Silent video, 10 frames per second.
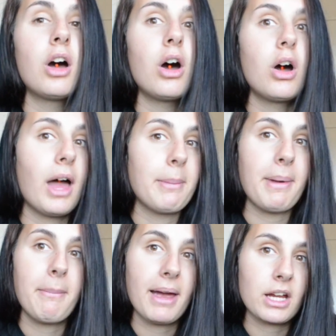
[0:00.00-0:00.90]
Oh, and
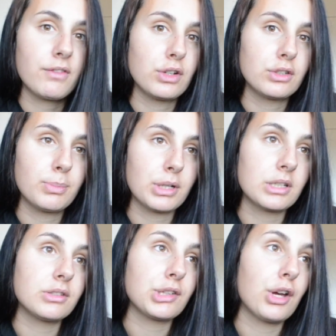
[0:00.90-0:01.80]
my microphone's
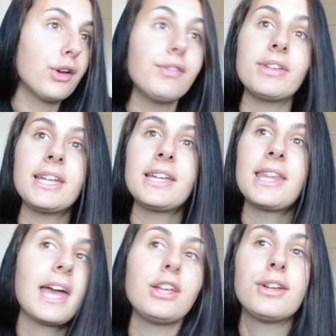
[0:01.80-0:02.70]
broken, so hopefully
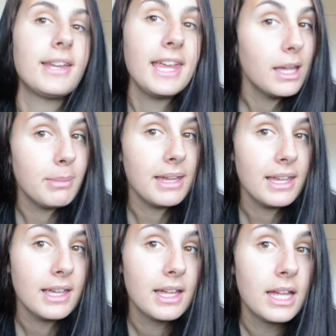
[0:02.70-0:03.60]
that you can hear me.